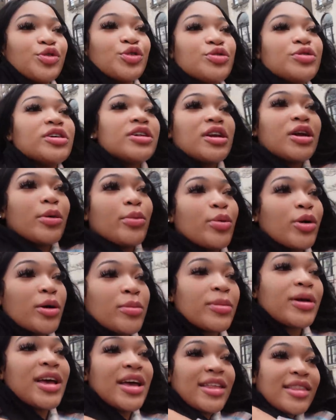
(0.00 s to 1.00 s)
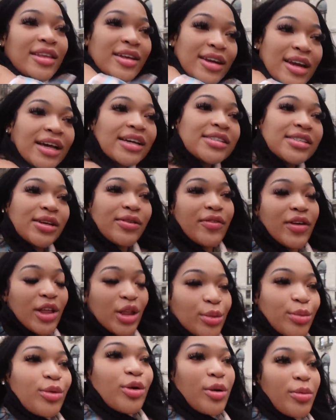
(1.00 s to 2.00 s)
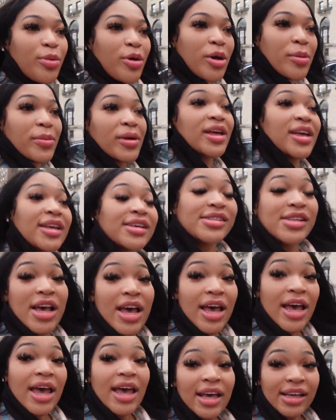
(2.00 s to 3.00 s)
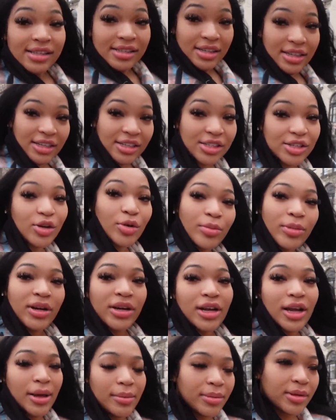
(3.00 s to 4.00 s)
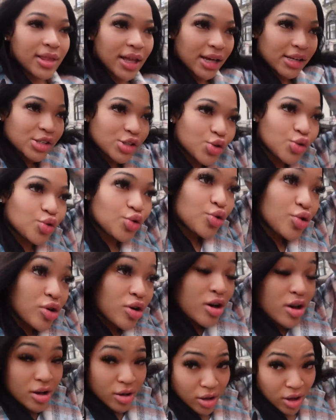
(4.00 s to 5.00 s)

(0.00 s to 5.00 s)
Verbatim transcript: you need an appointment, and the next available appointment is isn't until Monday. But that's cool.